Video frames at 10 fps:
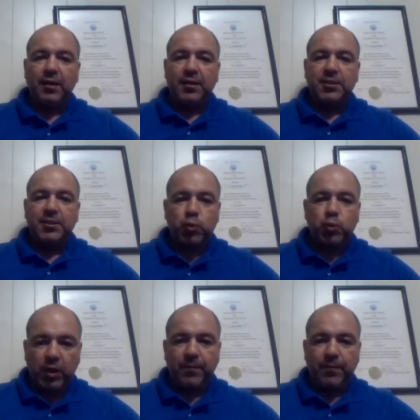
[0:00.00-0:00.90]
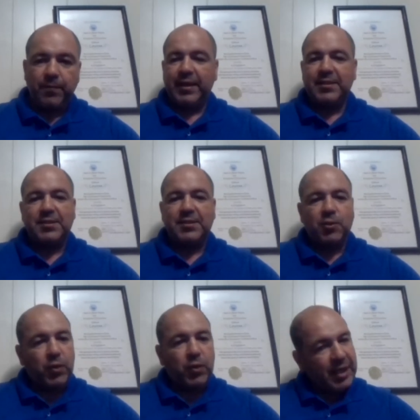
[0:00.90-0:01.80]
sweep at
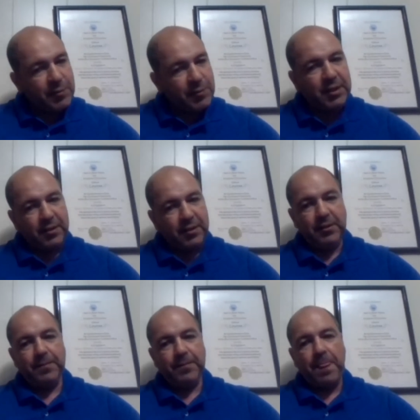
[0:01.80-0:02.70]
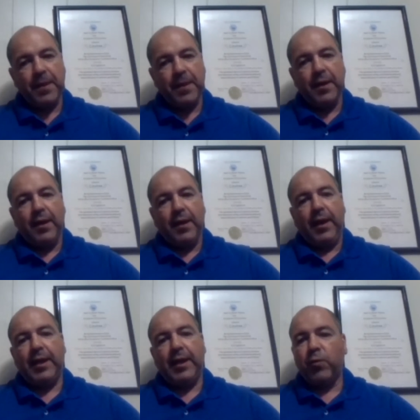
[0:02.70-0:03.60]
least three times a year
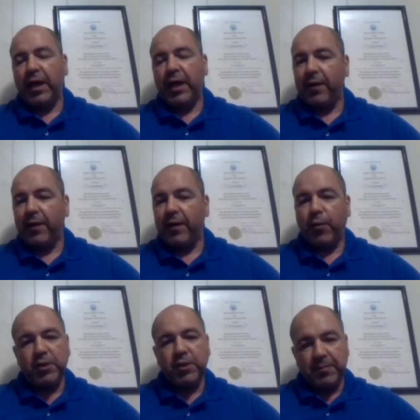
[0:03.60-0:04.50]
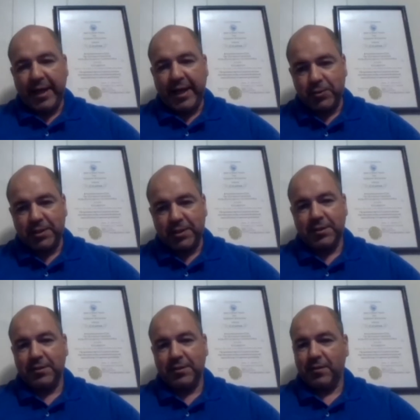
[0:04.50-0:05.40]
and we have a bunch of
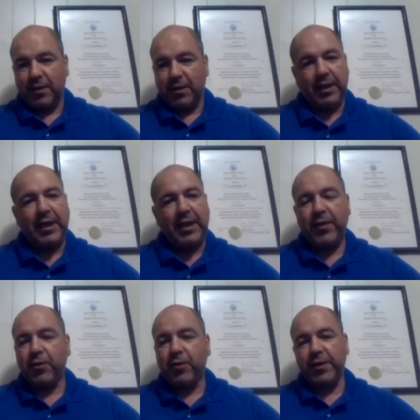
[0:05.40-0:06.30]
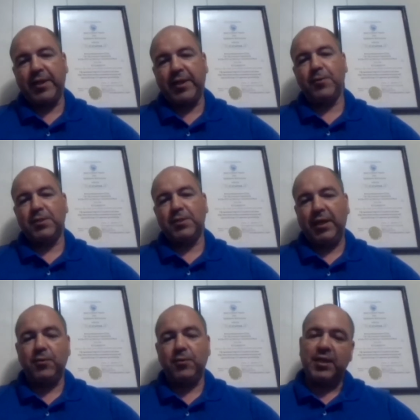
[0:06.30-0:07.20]
mattresses. In every corner that you
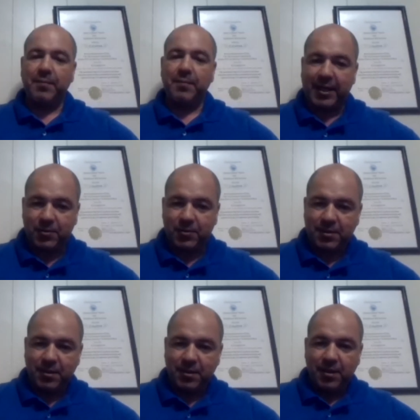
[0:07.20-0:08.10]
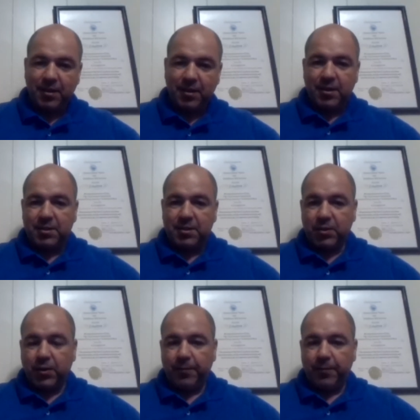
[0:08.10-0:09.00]
see, you see a mattress.
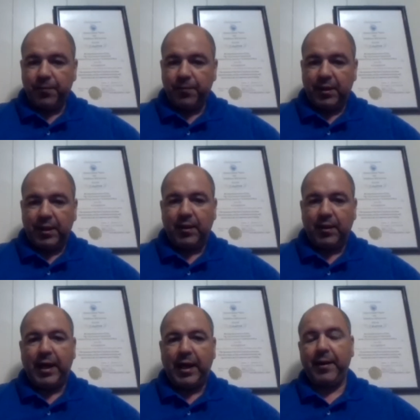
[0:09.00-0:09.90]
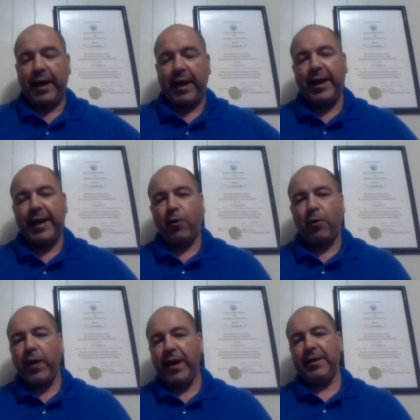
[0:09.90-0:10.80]
So I, I got a
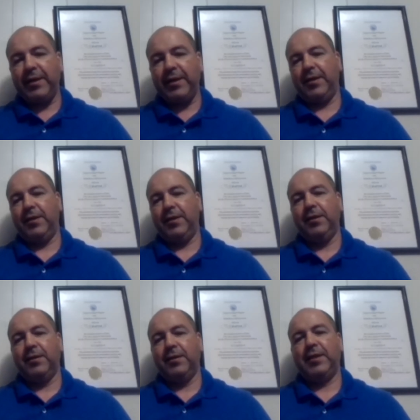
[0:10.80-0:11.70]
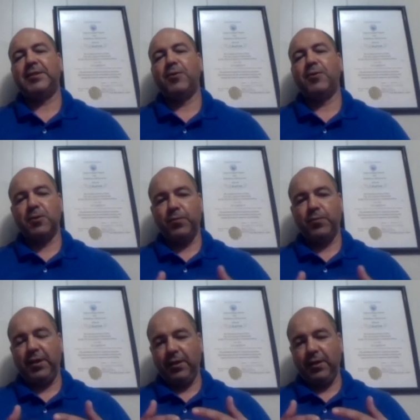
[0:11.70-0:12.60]
great idea that's going to
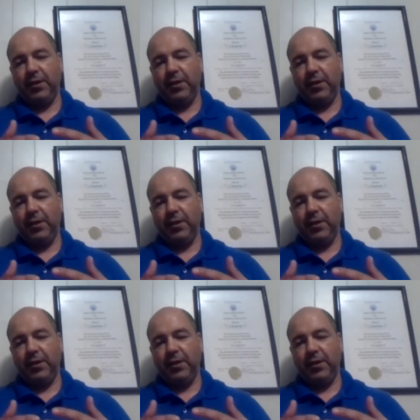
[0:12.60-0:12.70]
be,